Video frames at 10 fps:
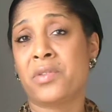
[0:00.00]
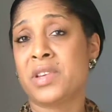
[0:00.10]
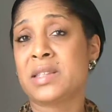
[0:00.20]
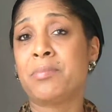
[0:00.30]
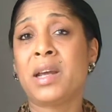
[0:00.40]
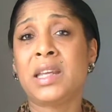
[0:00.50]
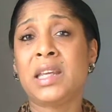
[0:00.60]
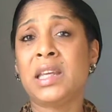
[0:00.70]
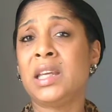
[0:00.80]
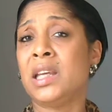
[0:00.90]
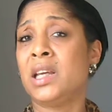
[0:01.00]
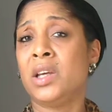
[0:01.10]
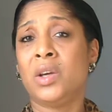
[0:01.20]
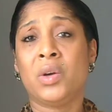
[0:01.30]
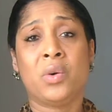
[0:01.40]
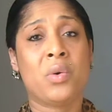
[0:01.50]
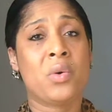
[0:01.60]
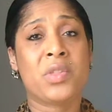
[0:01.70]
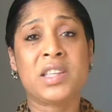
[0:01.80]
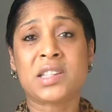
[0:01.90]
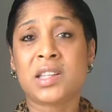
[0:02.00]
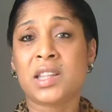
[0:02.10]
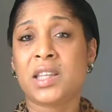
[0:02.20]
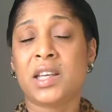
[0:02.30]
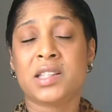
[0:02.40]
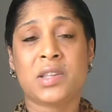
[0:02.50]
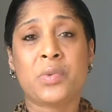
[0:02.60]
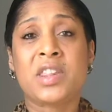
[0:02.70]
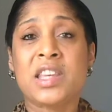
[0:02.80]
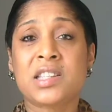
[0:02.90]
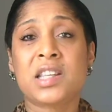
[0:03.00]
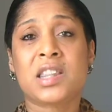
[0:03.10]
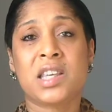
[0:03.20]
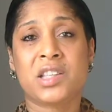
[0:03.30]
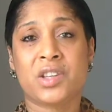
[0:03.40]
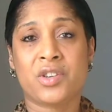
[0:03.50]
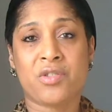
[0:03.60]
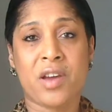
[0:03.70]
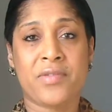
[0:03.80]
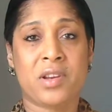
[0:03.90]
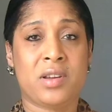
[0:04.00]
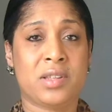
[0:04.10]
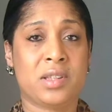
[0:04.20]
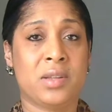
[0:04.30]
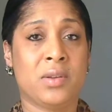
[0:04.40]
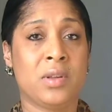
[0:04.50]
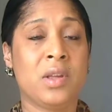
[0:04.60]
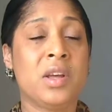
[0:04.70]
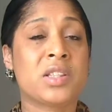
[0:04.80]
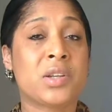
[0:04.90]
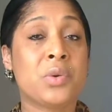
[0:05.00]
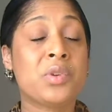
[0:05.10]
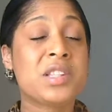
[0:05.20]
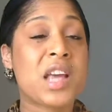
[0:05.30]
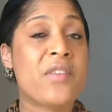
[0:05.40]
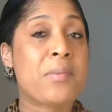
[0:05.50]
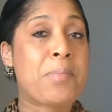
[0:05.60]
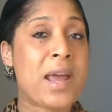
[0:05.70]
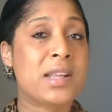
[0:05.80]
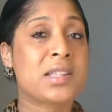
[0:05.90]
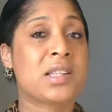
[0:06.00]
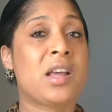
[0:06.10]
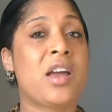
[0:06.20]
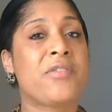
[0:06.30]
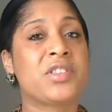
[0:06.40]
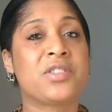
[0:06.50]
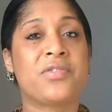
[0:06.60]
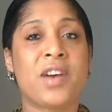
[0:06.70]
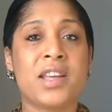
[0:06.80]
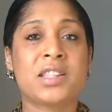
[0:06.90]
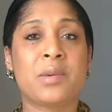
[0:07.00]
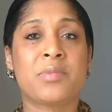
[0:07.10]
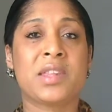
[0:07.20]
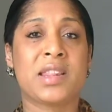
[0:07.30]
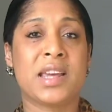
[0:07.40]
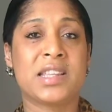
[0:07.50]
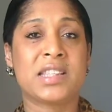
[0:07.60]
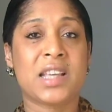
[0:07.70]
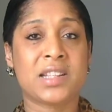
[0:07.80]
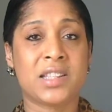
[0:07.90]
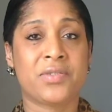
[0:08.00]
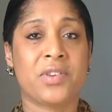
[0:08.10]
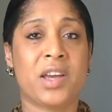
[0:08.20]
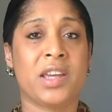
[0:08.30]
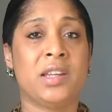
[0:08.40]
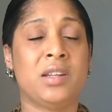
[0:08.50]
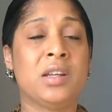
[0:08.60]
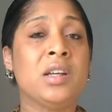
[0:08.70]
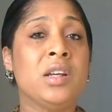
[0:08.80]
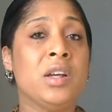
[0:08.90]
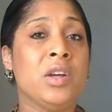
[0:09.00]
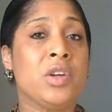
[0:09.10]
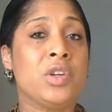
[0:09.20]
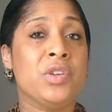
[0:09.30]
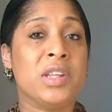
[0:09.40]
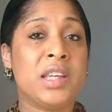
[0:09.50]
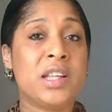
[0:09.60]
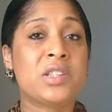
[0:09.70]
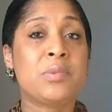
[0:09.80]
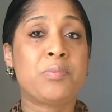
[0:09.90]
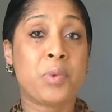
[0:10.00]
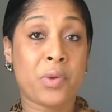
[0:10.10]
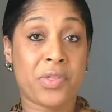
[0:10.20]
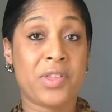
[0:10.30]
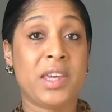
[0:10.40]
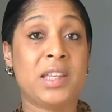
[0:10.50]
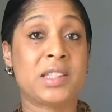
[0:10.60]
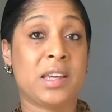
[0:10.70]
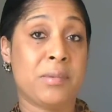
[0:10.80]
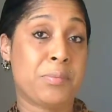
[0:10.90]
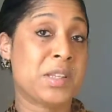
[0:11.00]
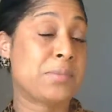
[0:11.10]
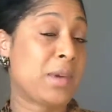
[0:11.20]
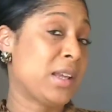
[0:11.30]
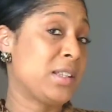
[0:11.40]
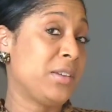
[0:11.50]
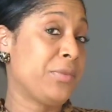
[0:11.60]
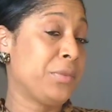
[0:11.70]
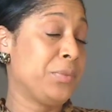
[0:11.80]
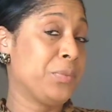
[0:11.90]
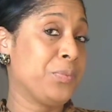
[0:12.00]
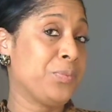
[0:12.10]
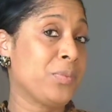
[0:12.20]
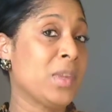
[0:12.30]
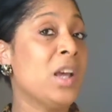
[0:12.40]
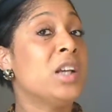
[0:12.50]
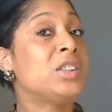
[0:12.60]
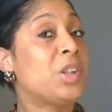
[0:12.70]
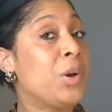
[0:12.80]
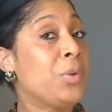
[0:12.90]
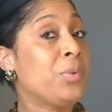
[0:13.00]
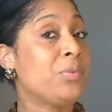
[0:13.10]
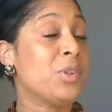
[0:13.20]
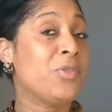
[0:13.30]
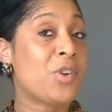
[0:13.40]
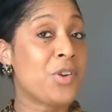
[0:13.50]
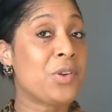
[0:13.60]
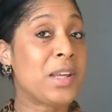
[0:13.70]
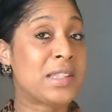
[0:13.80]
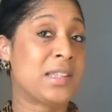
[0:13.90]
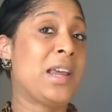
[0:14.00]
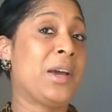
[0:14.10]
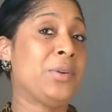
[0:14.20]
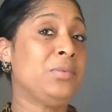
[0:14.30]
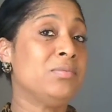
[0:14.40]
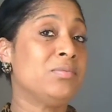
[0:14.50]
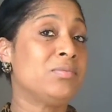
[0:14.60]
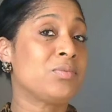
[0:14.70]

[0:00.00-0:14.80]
Whether it's money or all these other things, these are the things that are driving us. So in order to have a balanced life and to find something that is satisfying, you need to put things in perspective. So you've got your list now.